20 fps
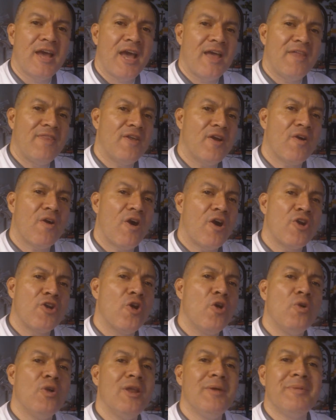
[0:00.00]
and there are
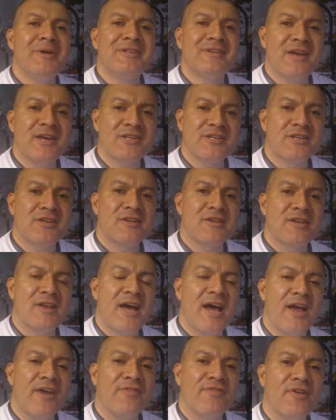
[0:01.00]
no limitations to
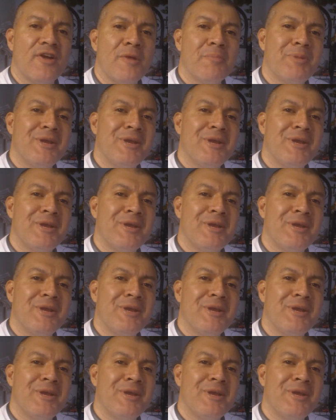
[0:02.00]
life